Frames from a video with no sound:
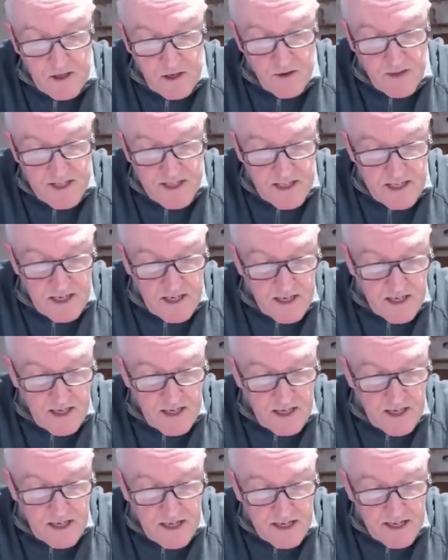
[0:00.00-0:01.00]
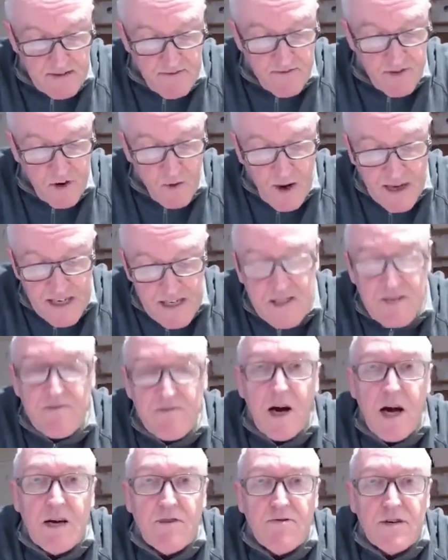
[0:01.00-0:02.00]
So it's an influenza
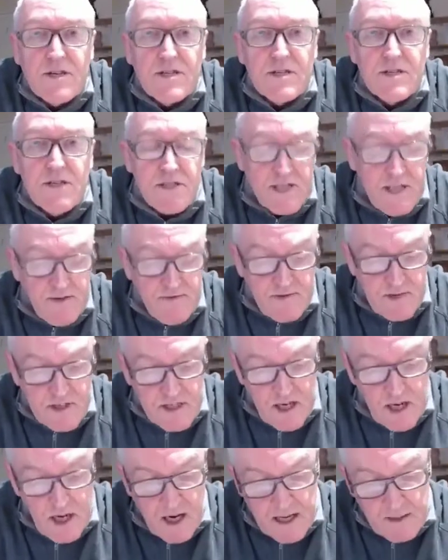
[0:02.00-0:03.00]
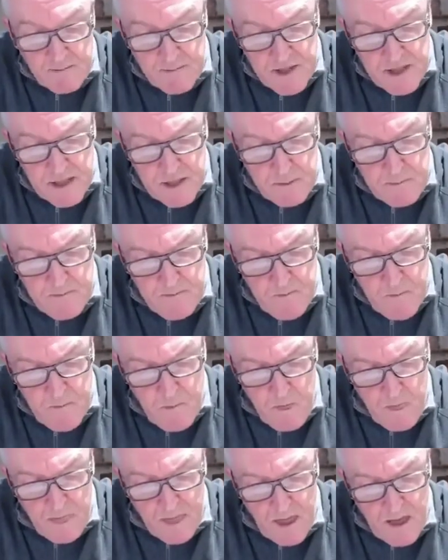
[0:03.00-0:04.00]
virus. There's different types.
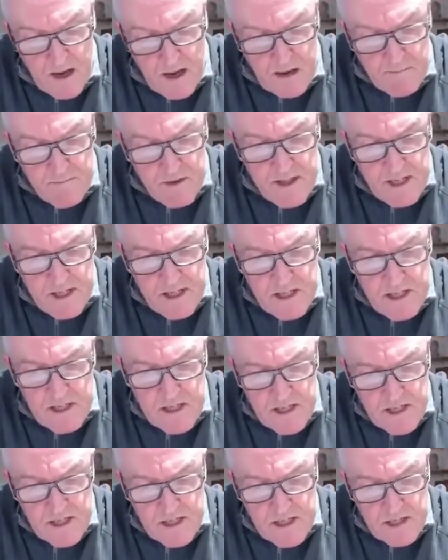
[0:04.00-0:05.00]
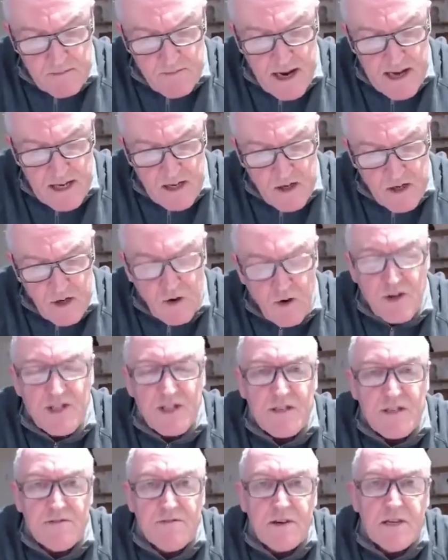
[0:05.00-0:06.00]
But this is the main
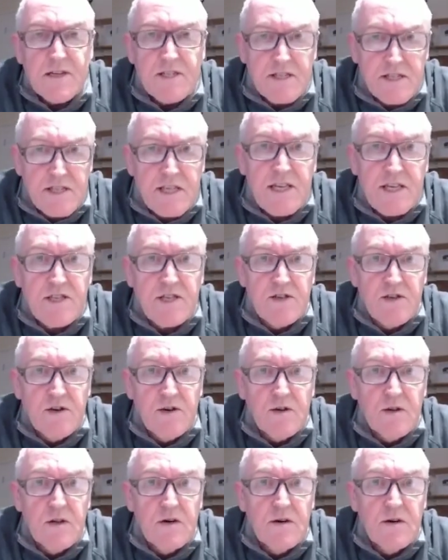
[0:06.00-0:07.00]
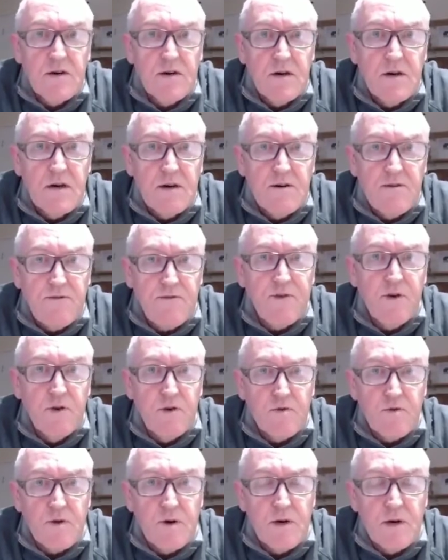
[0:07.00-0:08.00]
cause of seasonal flu
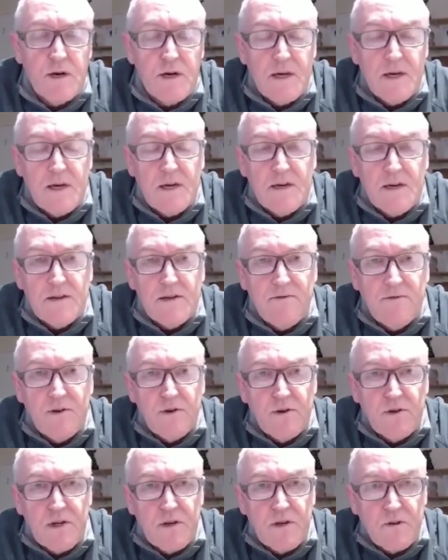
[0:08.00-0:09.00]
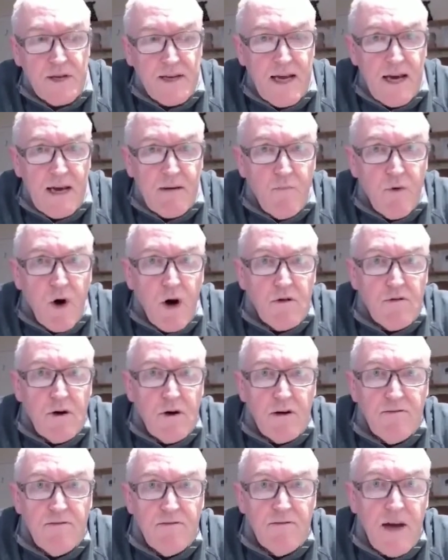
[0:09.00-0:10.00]
that we get more
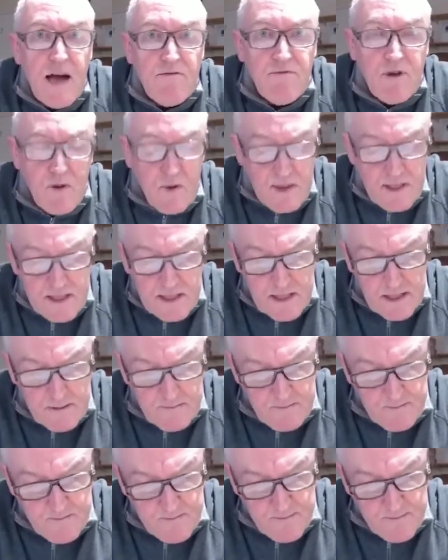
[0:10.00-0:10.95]
of every winter.